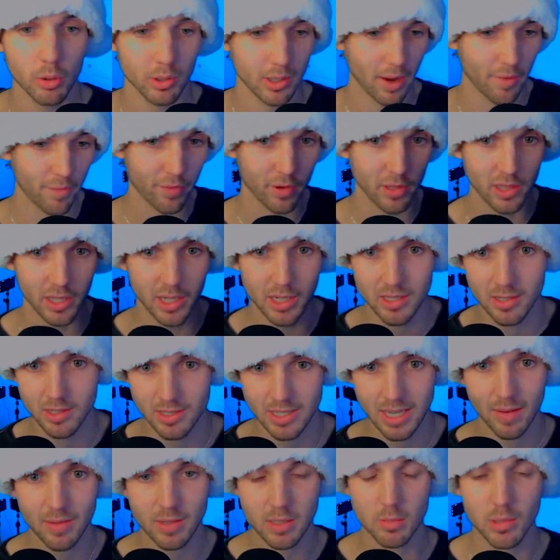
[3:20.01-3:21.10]
get free leads and
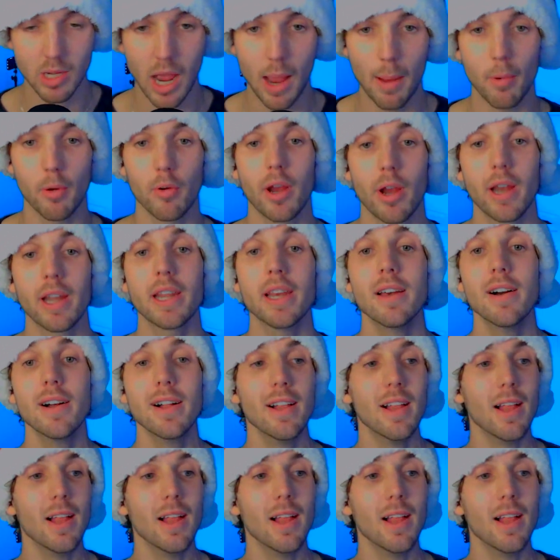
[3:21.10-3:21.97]
save some time, alrighty?